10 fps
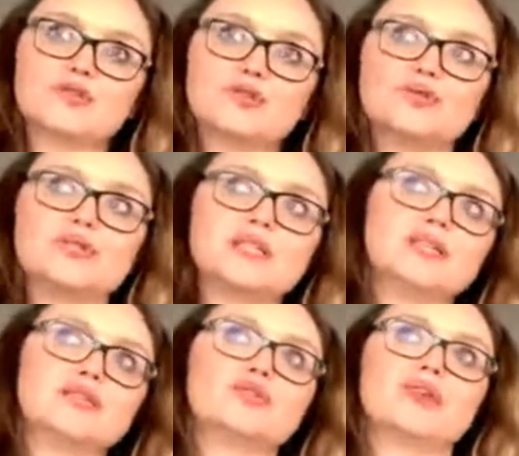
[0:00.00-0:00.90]

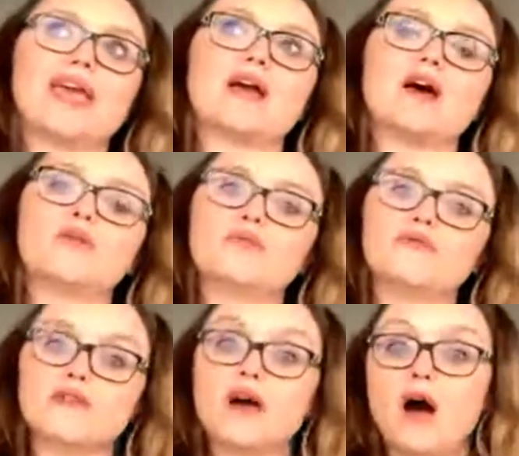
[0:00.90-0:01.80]
to get her
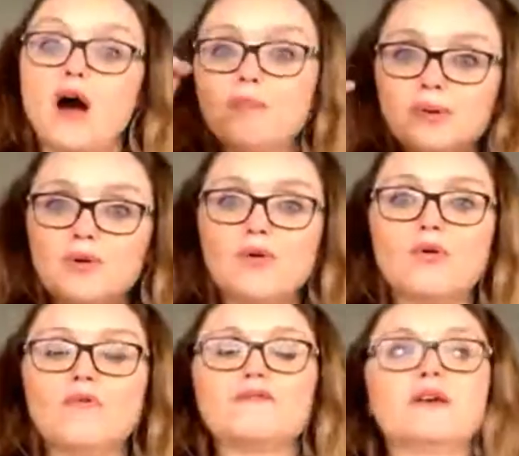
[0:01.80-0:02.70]
over the hump
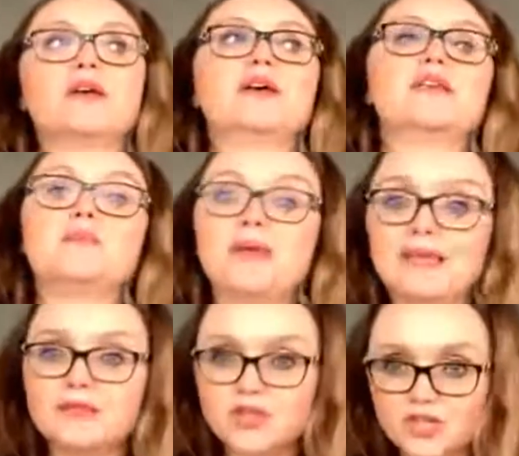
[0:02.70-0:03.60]
of the
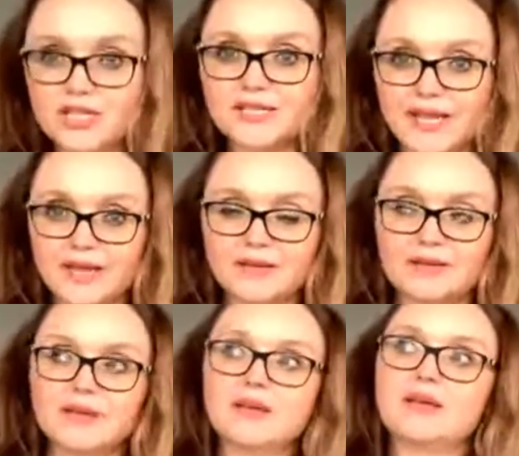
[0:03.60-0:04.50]
pain that she's in.
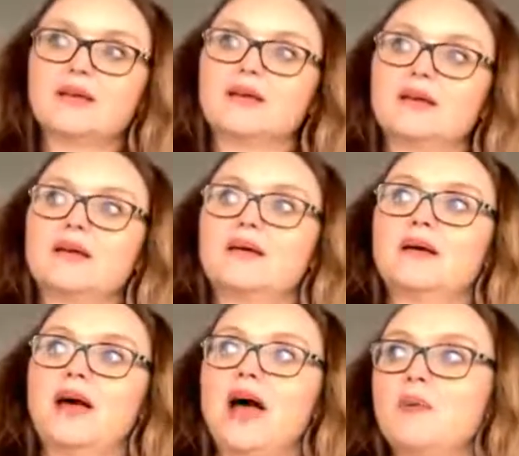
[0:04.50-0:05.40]

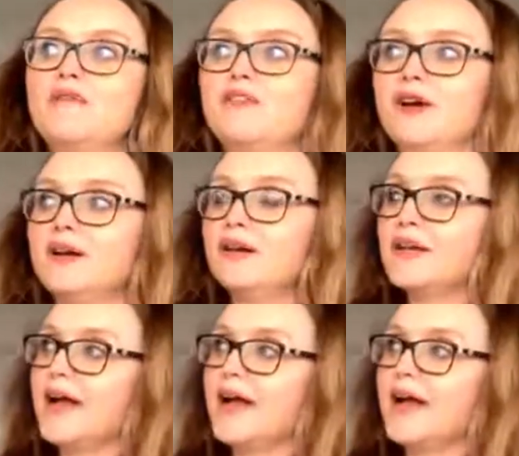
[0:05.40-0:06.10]
However,